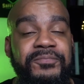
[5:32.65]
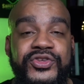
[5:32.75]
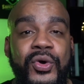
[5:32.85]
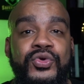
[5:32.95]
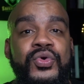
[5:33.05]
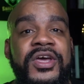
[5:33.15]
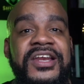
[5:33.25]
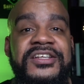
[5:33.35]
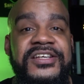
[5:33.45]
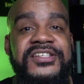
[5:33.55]
So you
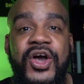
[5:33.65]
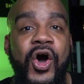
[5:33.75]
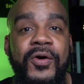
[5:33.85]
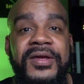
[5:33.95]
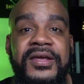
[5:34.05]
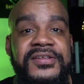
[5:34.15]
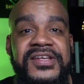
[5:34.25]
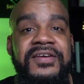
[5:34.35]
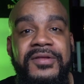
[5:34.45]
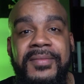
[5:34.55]
couldn't just call me
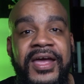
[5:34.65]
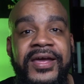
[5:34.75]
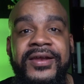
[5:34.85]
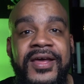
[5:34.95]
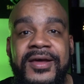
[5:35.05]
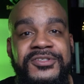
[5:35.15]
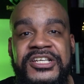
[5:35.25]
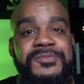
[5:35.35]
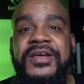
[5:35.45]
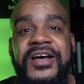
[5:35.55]
safety man
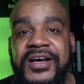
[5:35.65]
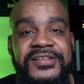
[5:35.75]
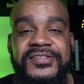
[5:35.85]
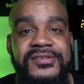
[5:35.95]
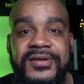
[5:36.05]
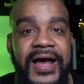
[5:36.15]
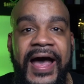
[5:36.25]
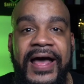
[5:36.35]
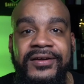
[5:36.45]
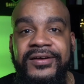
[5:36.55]
just because
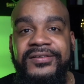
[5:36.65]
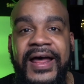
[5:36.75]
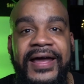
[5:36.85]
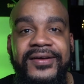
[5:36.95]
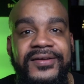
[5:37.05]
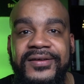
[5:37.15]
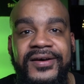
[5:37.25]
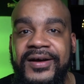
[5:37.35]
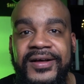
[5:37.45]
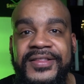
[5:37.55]
I look like
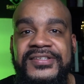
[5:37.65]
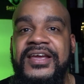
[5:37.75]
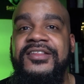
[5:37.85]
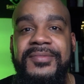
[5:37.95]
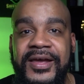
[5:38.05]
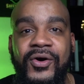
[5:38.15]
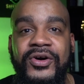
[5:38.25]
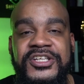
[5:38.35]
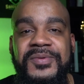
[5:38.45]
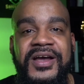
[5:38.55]
the safety man, or
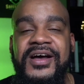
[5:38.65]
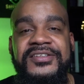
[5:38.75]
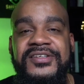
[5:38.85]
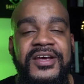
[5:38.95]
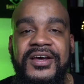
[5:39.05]
just because